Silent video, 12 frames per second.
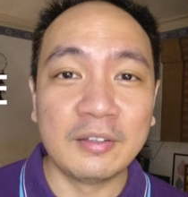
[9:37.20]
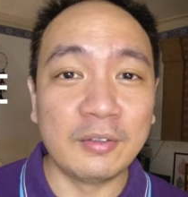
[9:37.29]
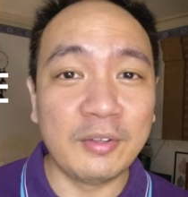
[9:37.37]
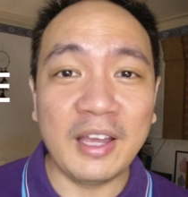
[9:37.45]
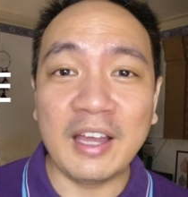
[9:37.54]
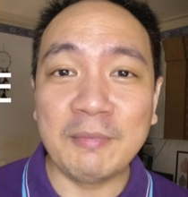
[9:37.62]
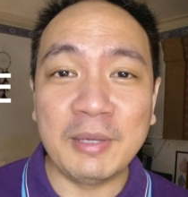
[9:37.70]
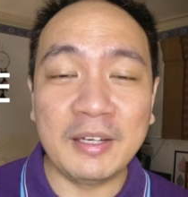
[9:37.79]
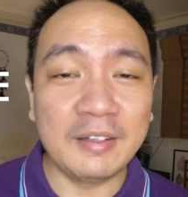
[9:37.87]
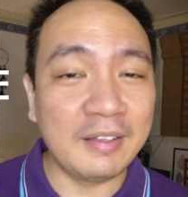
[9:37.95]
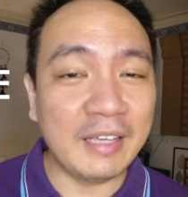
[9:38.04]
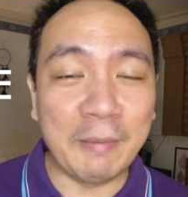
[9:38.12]
So yeah, I
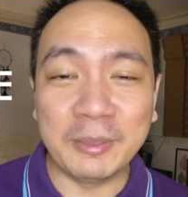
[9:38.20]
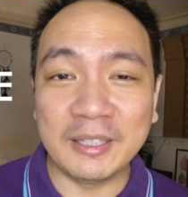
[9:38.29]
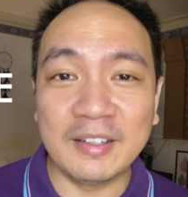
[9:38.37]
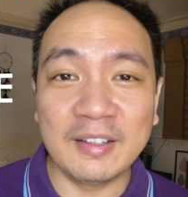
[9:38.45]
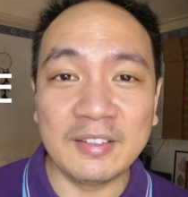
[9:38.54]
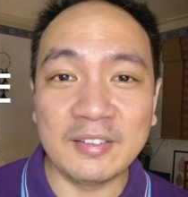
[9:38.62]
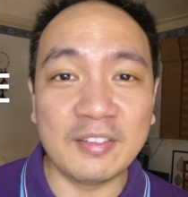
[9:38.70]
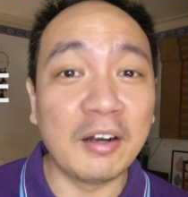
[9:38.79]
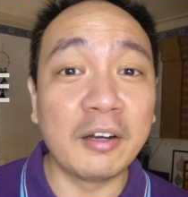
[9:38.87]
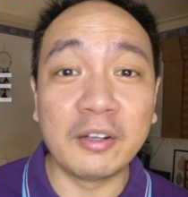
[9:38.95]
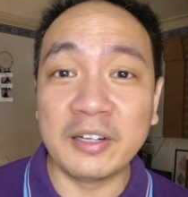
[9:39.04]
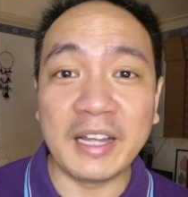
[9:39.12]
mean, capitalists
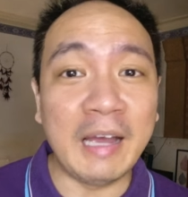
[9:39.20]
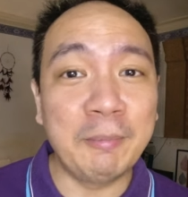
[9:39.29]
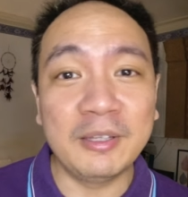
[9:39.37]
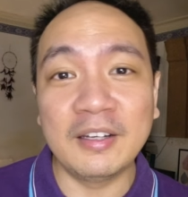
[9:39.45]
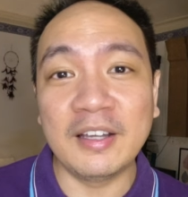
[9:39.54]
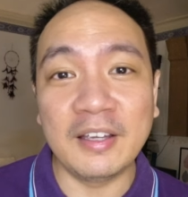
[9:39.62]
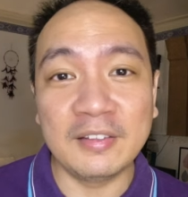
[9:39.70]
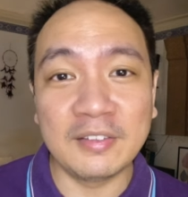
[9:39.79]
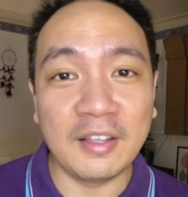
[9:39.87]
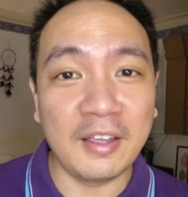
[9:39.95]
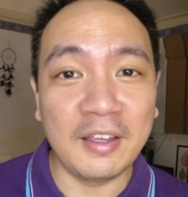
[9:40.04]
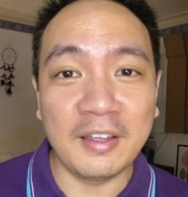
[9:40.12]
are gonna
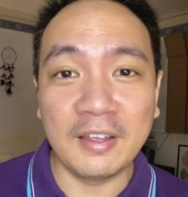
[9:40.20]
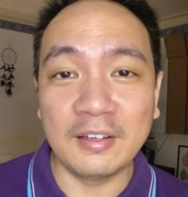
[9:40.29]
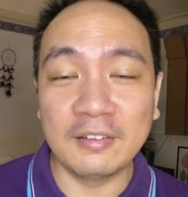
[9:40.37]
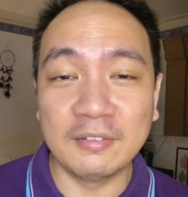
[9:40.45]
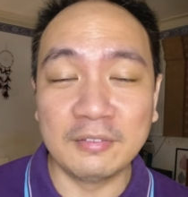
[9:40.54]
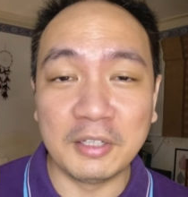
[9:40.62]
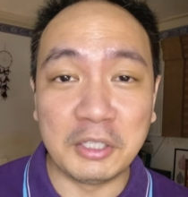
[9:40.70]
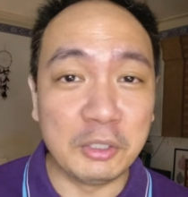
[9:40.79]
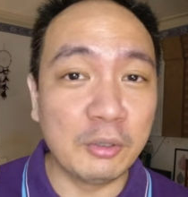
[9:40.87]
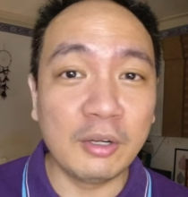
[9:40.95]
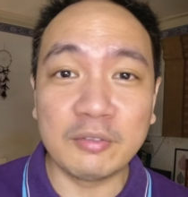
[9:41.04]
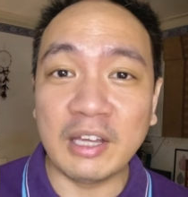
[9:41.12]
capitalize, and
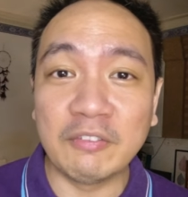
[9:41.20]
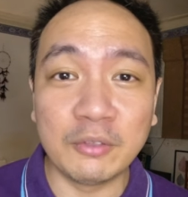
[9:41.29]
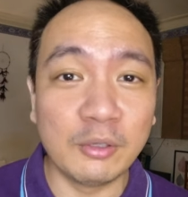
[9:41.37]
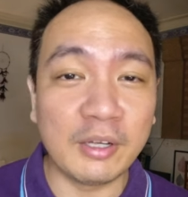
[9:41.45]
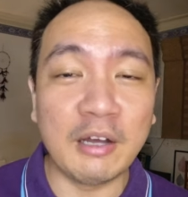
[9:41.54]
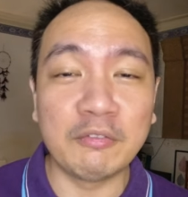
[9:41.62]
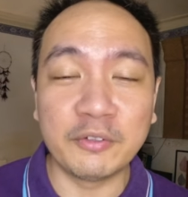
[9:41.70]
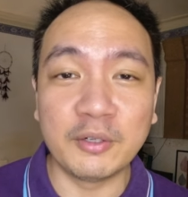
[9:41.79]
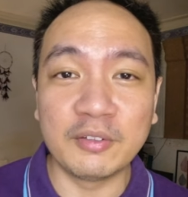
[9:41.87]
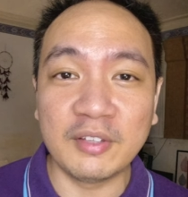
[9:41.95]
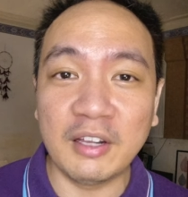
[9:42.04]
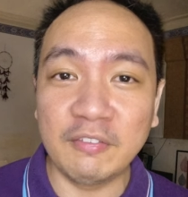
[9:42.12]
you also have to look out for
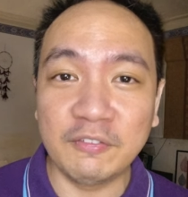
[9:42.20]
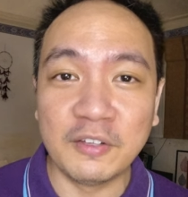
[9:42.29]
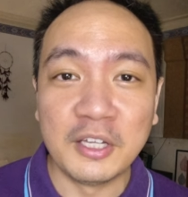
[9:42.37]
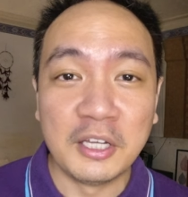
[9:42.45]
yourself.